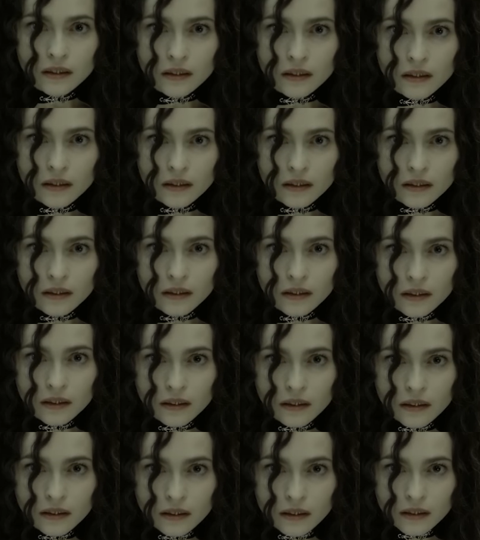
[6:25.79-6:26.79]

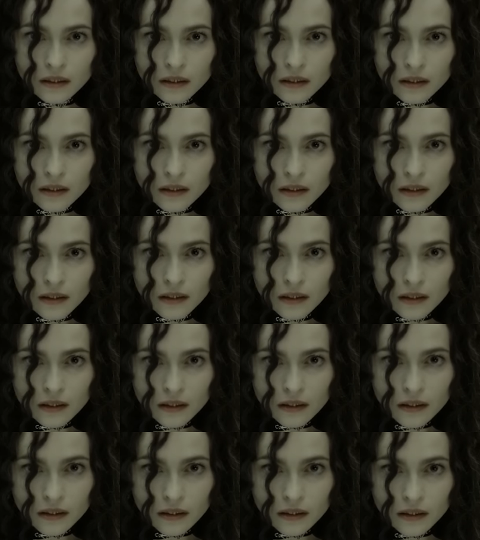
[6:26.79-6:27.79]

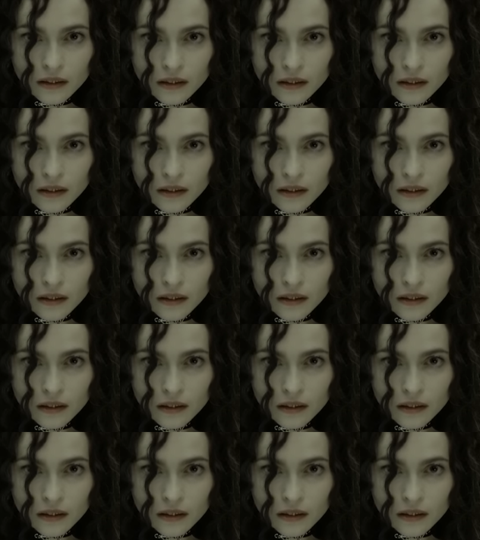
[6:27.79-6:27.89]
(silent)